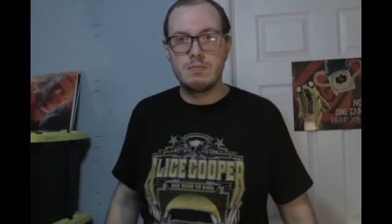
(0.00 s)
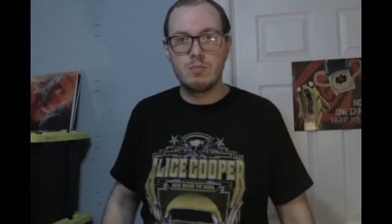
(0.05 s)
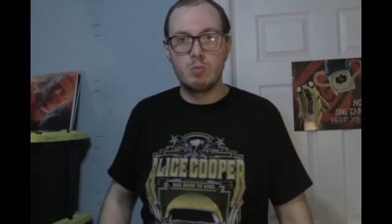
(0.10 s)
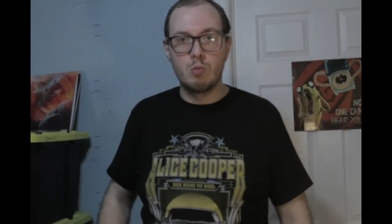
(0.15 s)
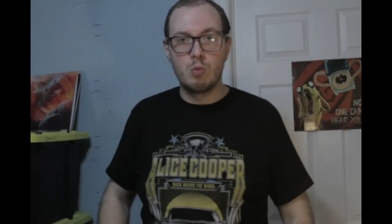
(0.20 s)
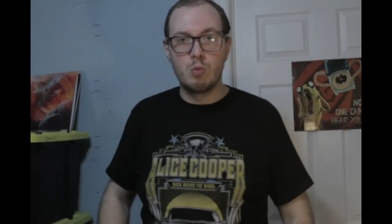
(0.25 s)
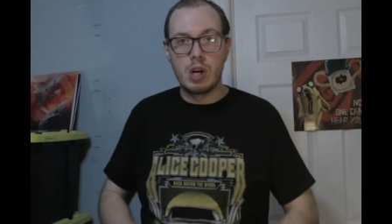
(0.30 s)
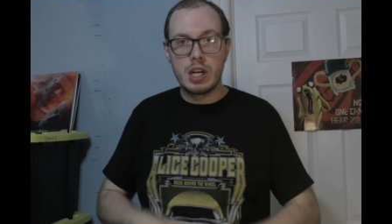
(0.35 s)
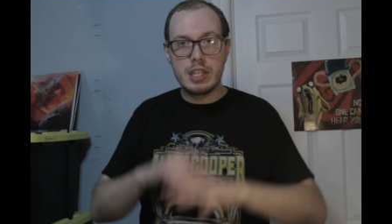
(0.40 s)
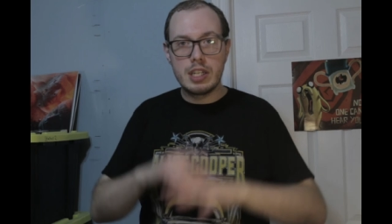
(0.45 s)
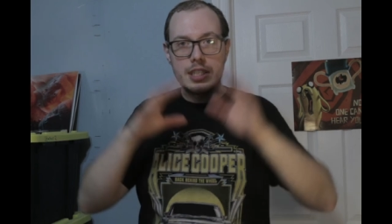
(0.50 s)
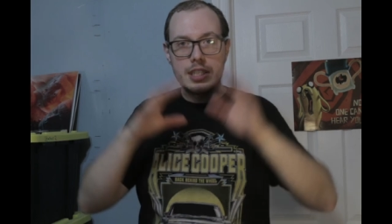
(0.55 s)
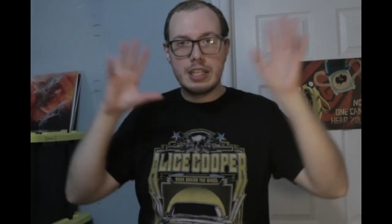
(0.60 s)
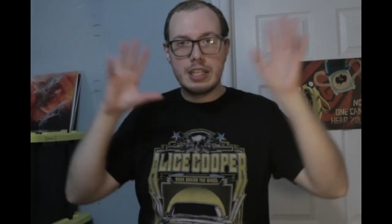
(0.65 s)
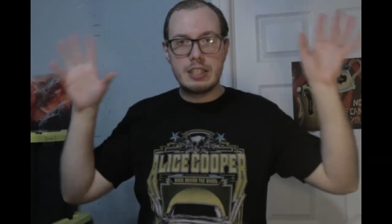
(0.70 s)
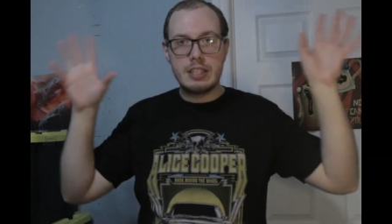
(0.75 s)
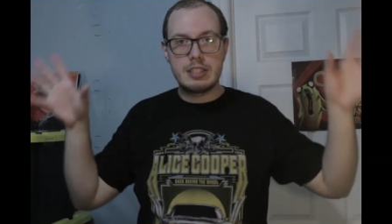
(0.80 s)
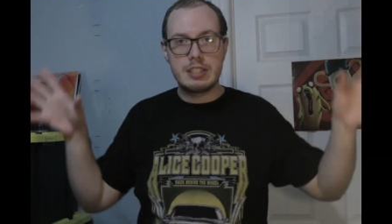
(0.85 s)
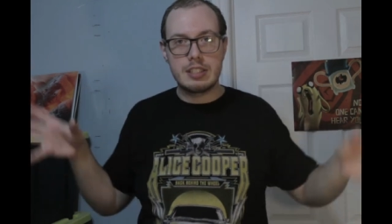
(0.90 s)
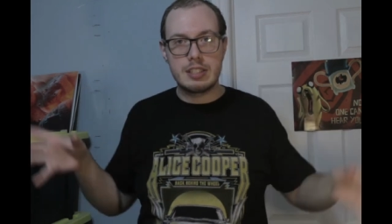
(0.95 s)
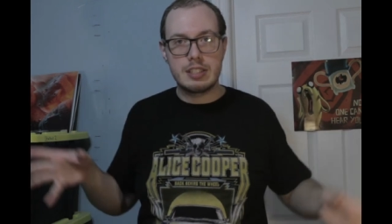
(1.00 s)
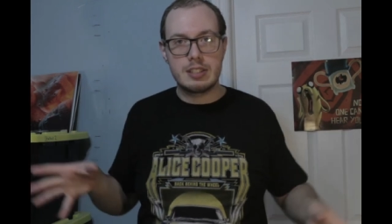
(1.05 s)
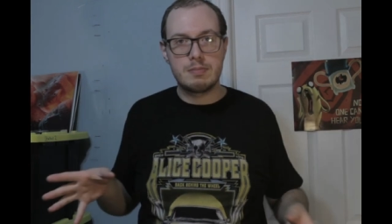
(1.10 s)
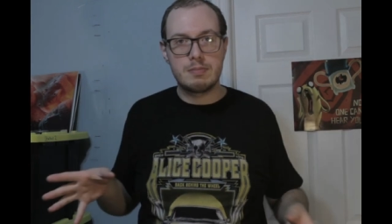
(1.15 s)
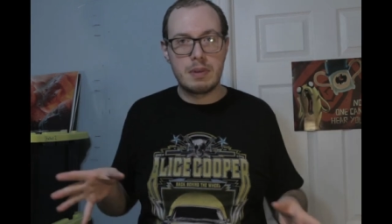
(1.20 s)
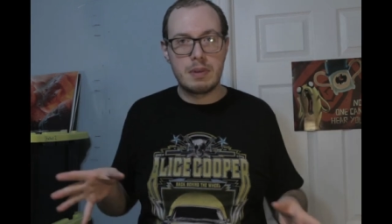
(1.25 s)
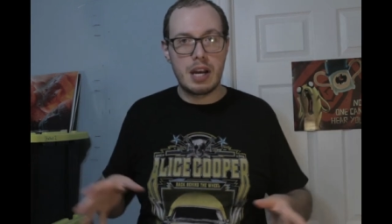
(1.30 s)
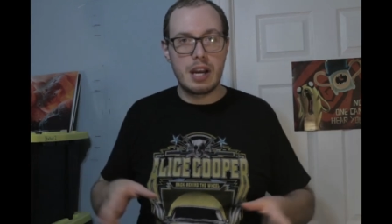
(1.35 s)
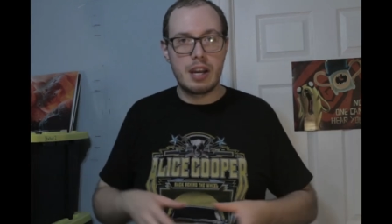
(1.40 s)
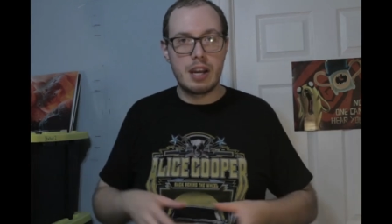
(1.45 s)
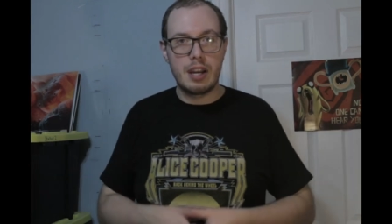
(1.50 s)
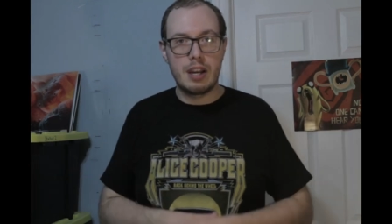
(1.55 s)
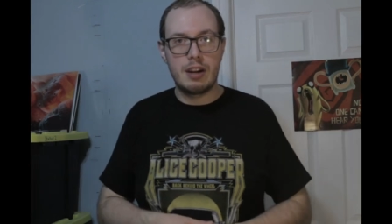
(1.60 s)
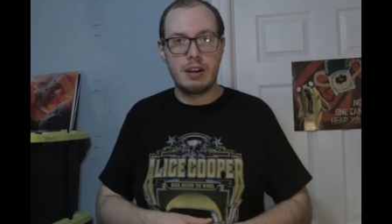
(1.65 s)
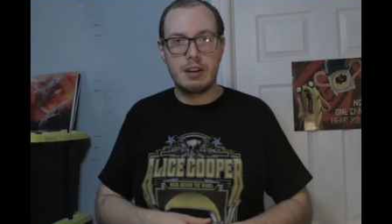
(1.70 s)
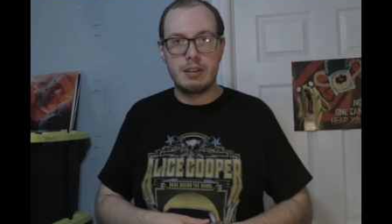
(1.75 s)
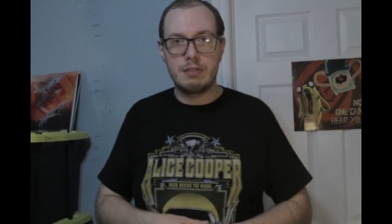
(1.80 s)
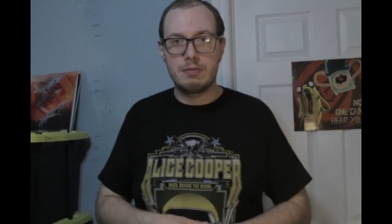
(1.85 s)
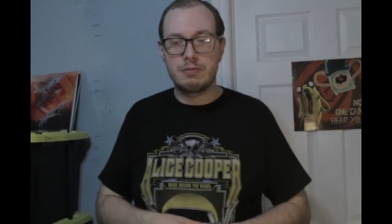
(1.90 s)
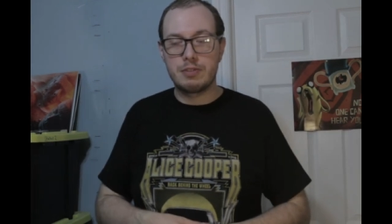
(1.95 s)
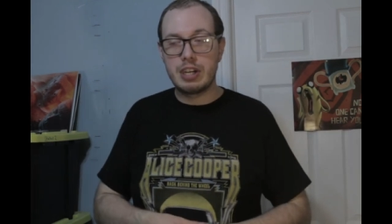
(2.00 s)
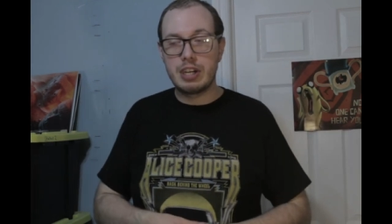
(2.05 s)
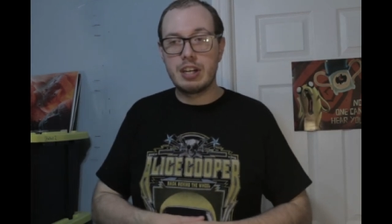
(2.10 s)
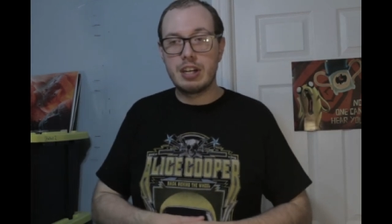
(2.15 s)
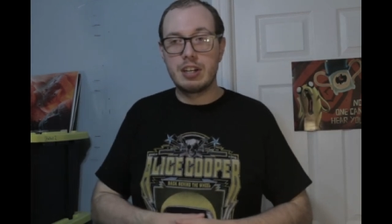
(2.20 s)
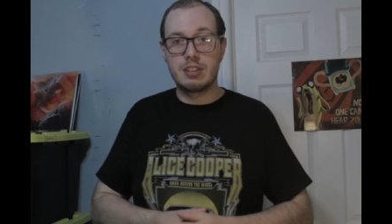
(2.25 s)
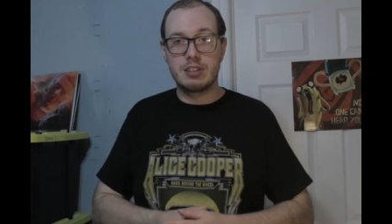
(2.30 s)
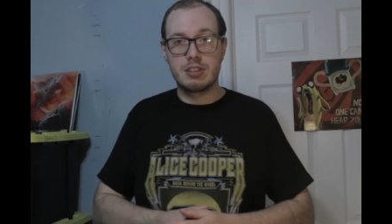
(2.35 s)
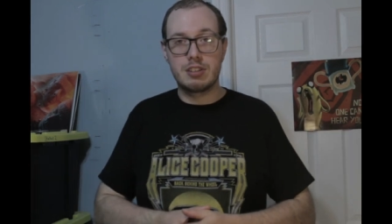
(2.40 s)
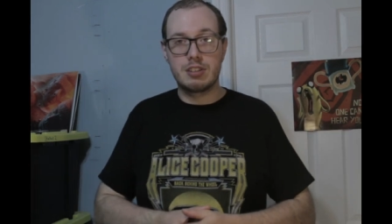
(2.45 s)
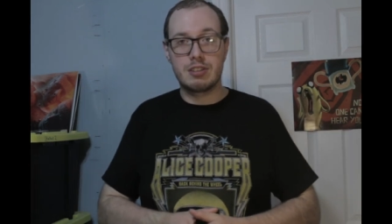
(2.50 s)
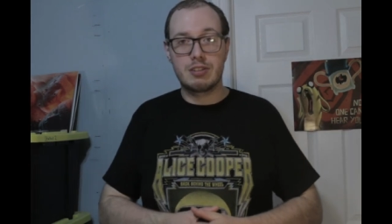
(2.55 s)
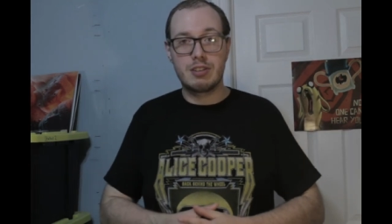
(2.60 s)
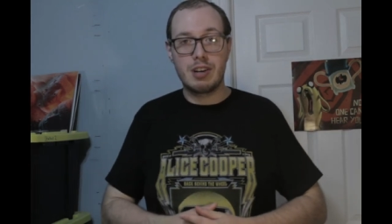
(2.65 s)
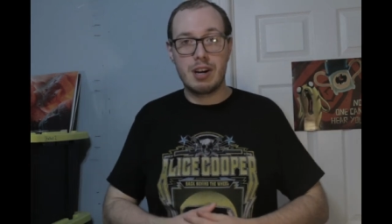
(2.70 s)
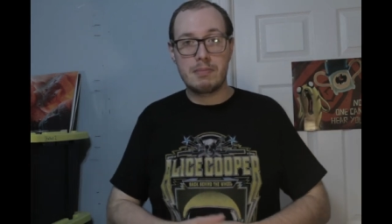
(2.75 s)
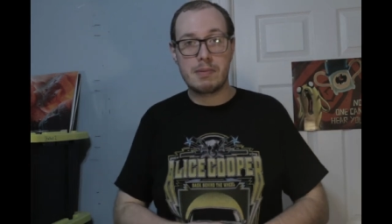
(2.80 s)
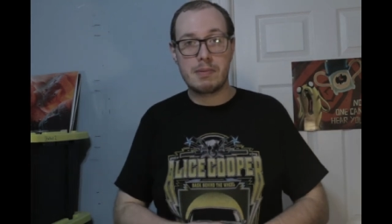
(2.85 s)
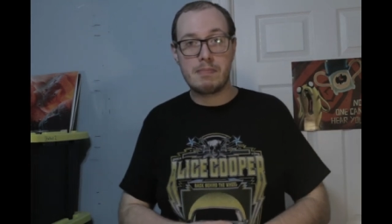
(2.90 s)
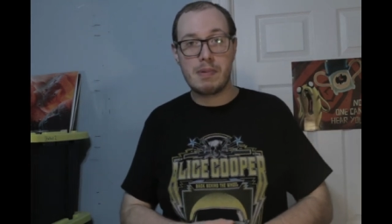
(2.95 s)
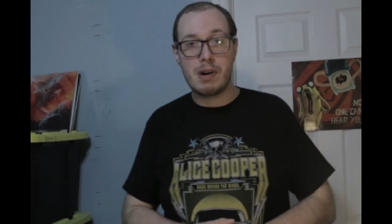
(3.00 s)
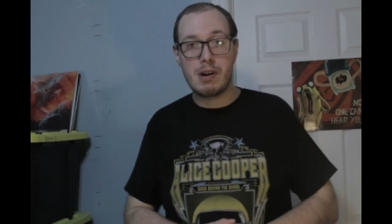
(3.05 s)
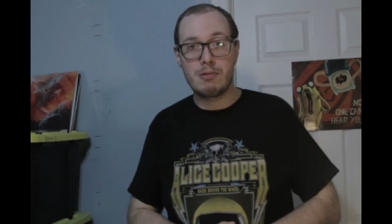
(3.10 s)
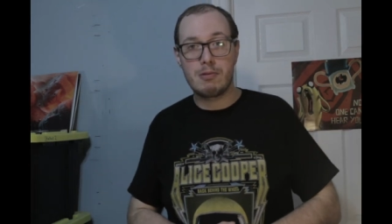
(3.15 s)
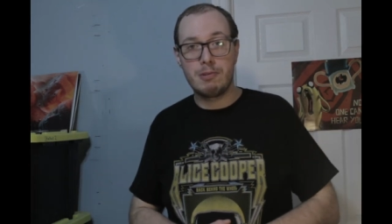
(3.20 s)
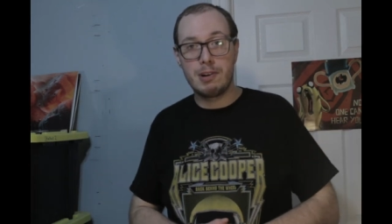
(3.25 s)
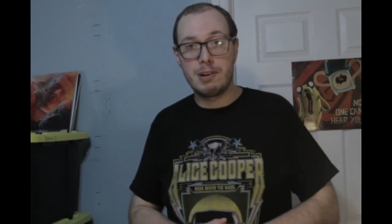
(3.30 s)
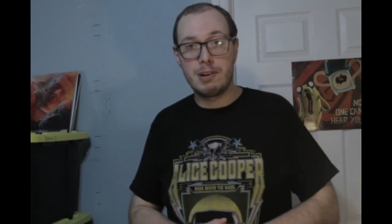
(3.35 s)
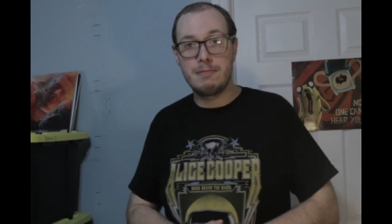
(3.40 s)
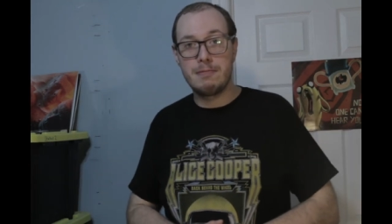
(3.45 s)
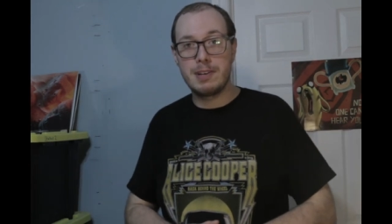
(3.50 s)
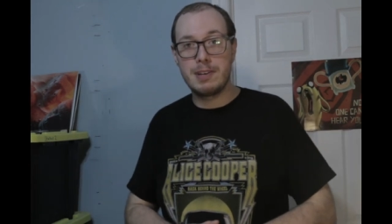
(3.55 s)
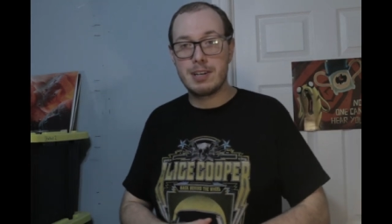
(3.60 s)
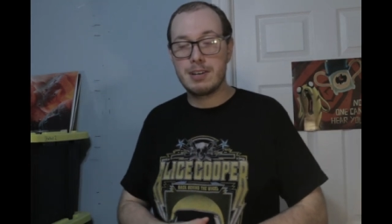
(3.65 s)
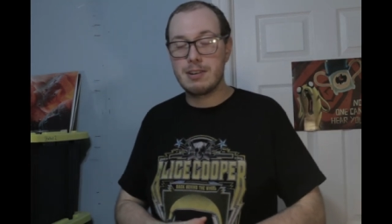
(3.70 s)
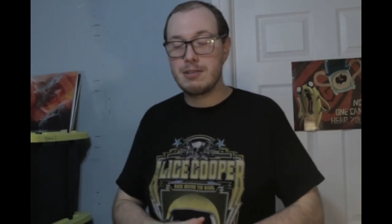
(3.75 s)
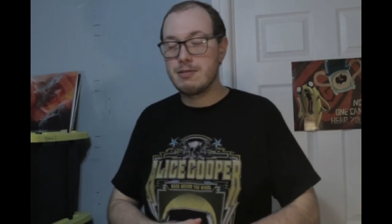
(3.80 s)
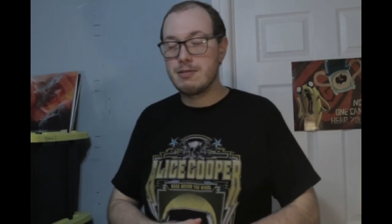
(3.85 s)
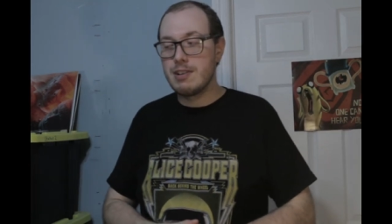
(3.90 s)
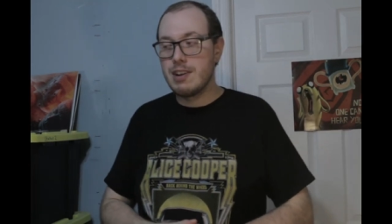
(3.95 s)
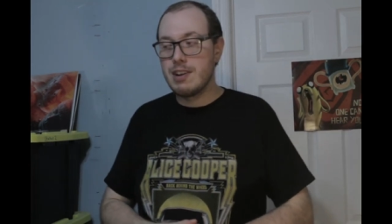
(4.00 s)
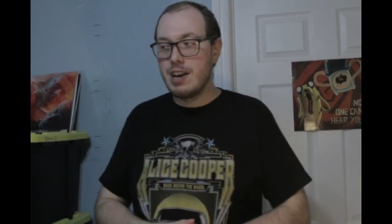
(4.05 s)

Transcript: One of these is my 300 subscriber part one video.